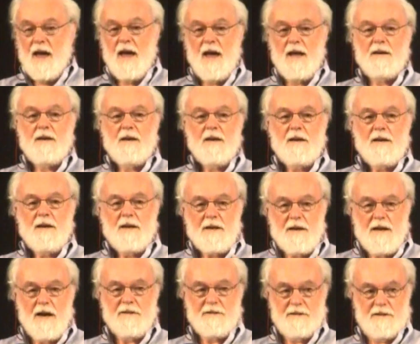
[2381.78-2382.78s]
And
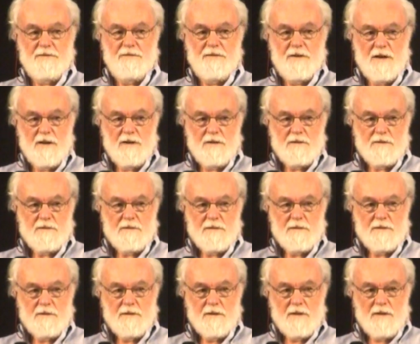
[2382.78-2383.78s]
cut the flow.
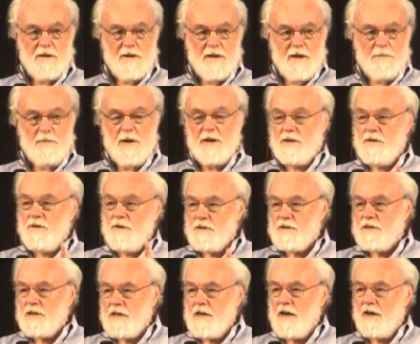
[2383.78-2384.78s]
But in
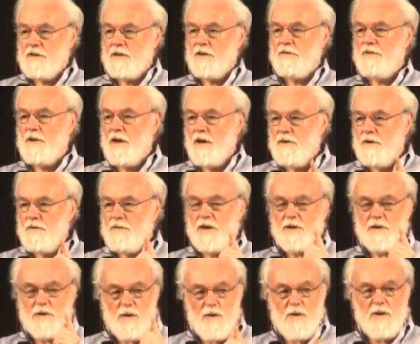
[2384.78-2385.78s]
order to cut the flow, you've
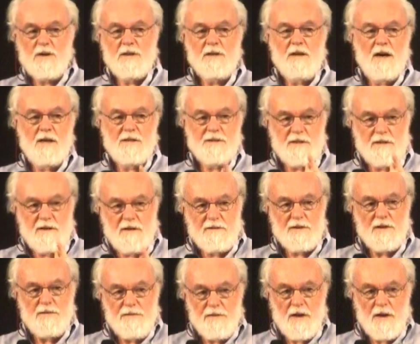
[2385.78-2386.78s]
got to organise
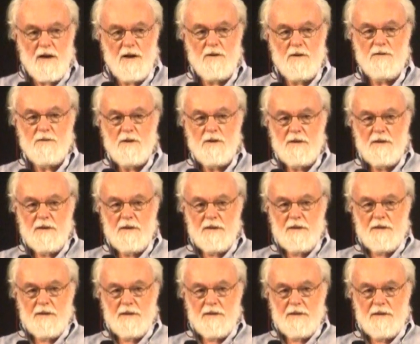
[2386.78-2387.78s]
along the flow,
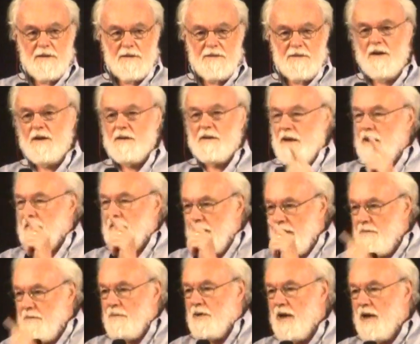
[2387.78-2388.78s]

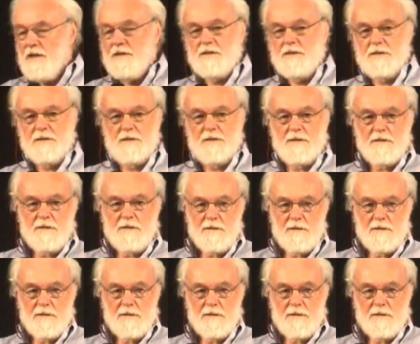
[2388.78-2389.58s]
not in places.